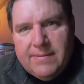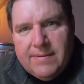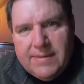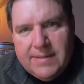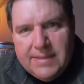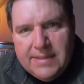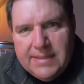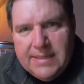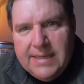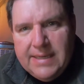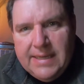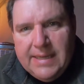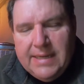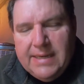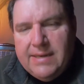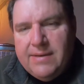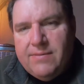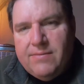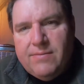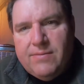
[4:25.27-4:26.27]

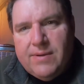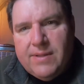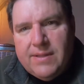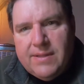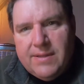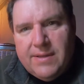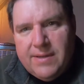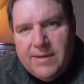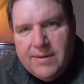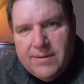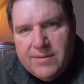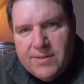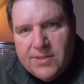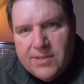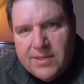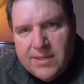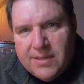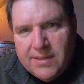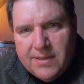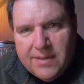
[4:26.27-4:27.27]
scene with
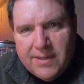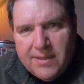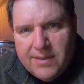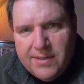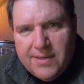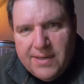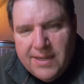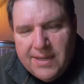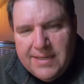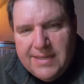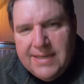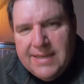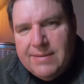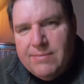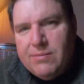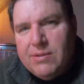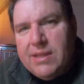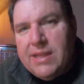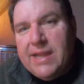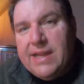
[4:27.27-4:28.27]
just a
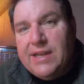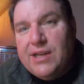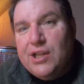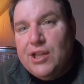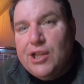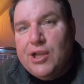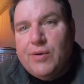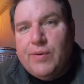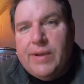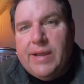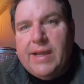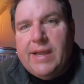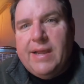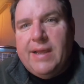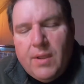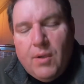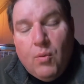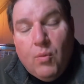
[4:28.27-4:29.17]
dim light glowing.